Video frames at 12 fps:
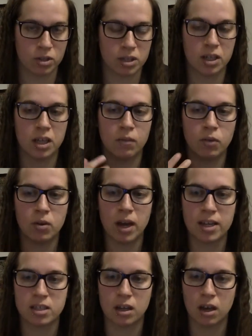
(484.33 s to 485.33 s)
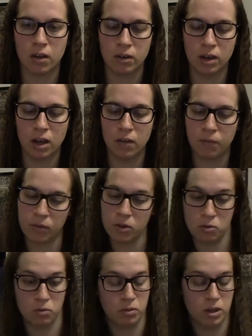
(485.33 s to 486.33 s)
to give you guys a
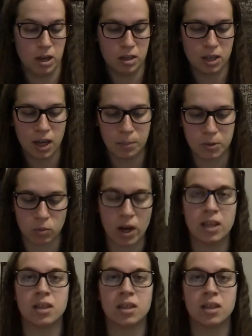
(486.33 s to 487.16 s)
few tips, right?